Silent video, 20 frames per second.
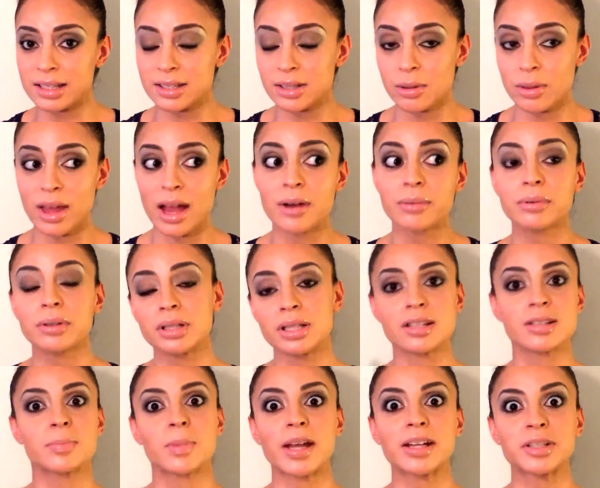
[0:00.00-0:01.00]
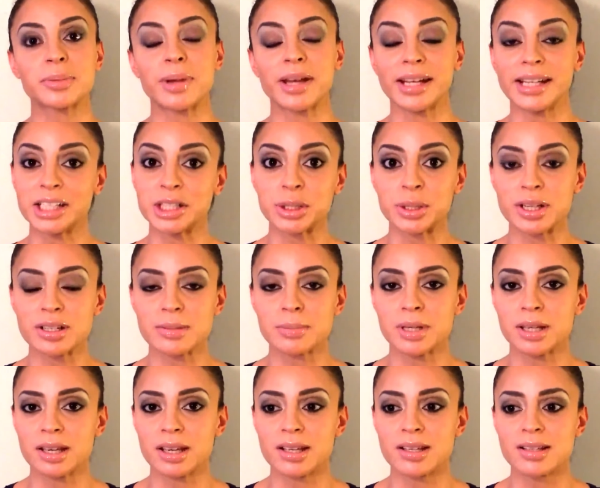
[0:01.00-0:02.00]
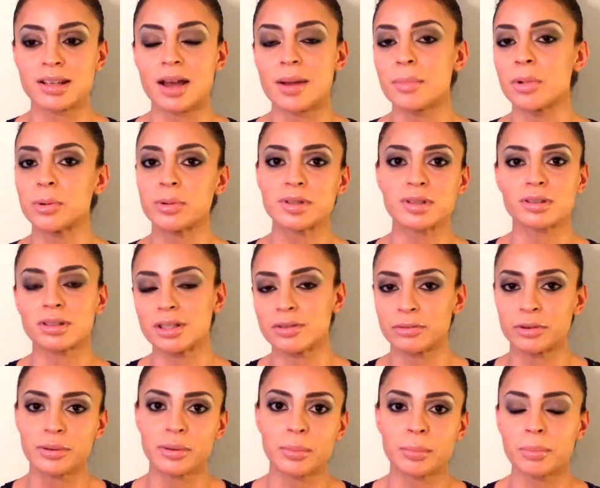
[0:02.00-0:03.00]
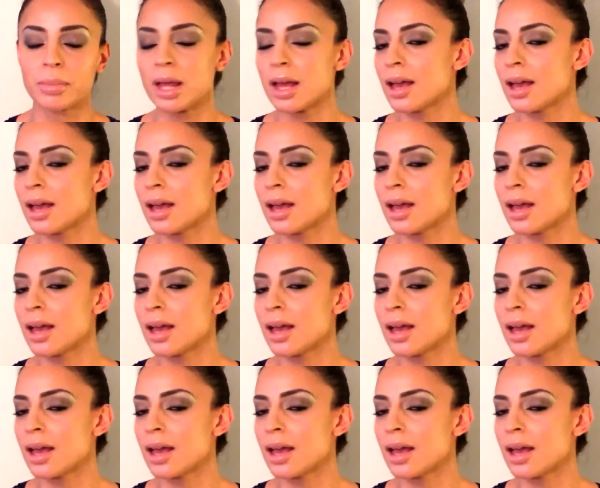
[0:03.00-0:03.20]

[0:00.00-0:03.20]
So that really spiked my interest, because I'm always looking for the